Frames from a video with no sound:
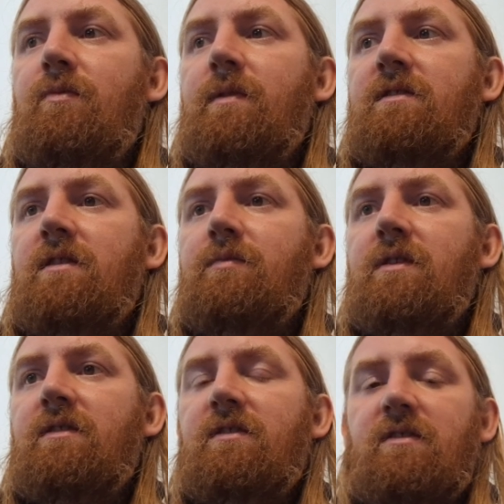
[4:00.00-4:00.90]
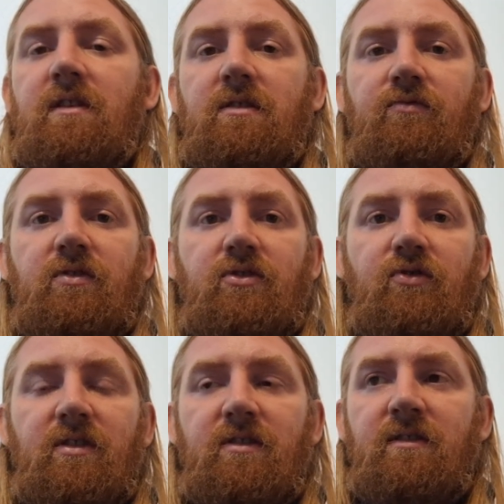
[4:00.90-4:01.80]
but subject to certain
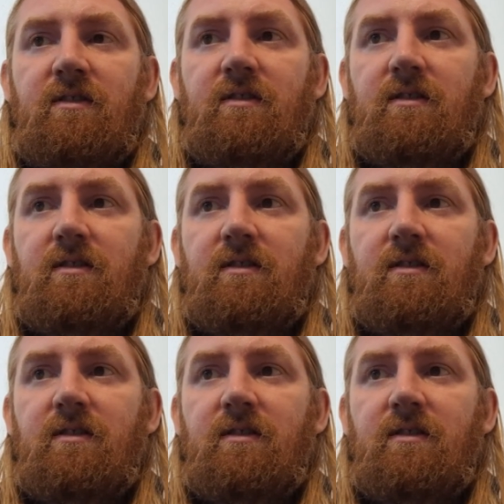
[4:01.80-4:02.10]
restrictions.